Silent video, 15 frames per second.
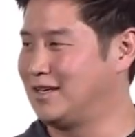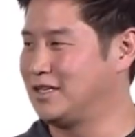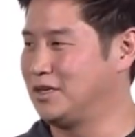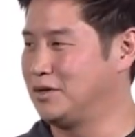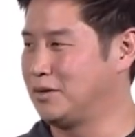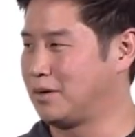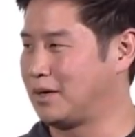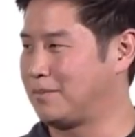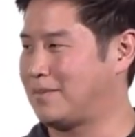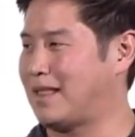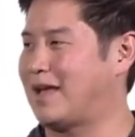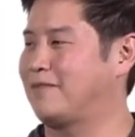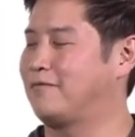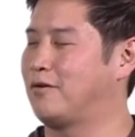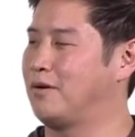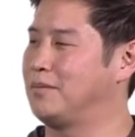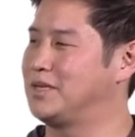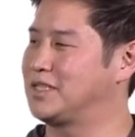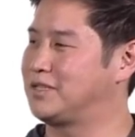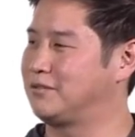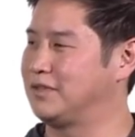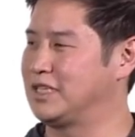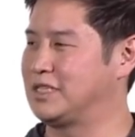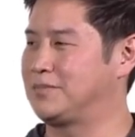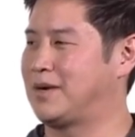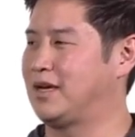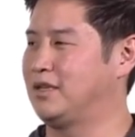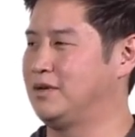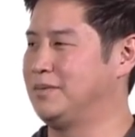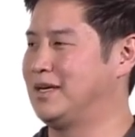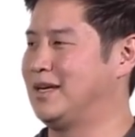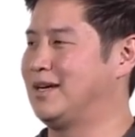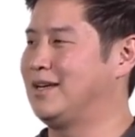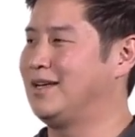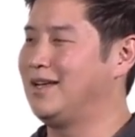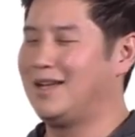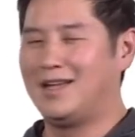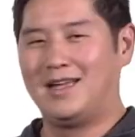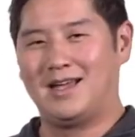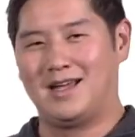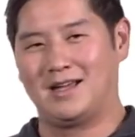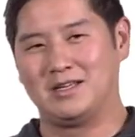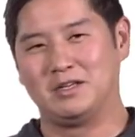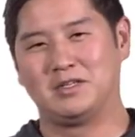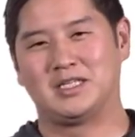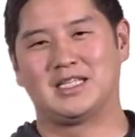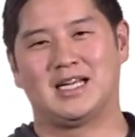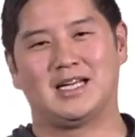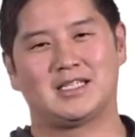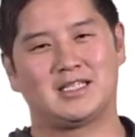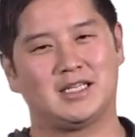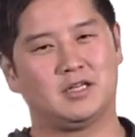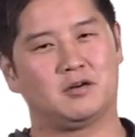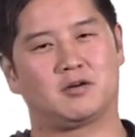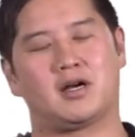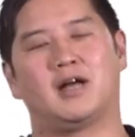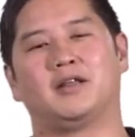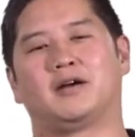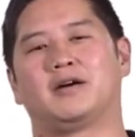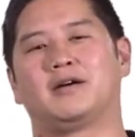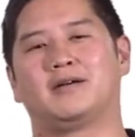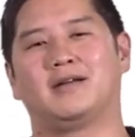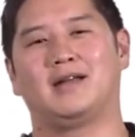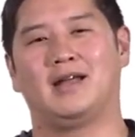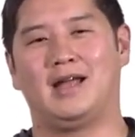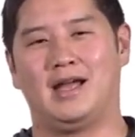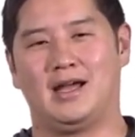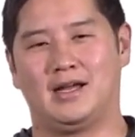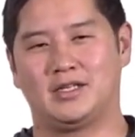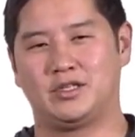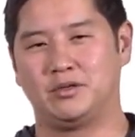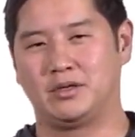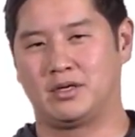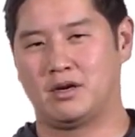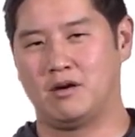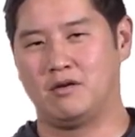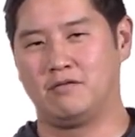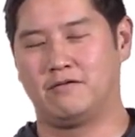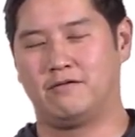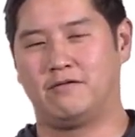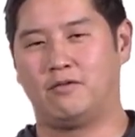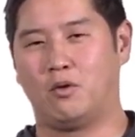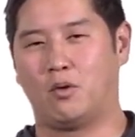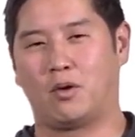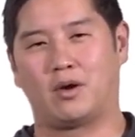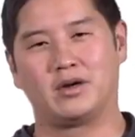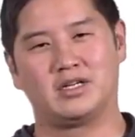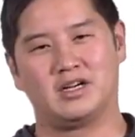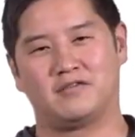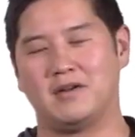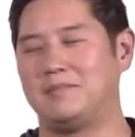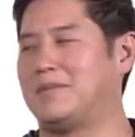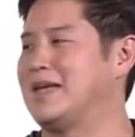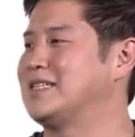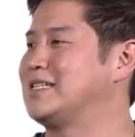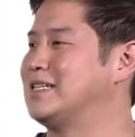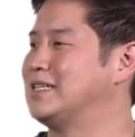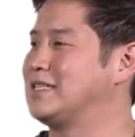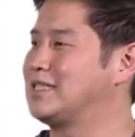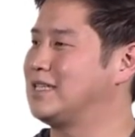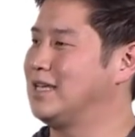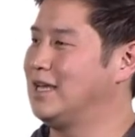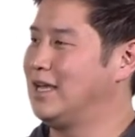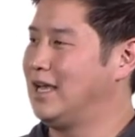A newer platform just released by Illumina uh, uses a single color uh, to encode four different bases.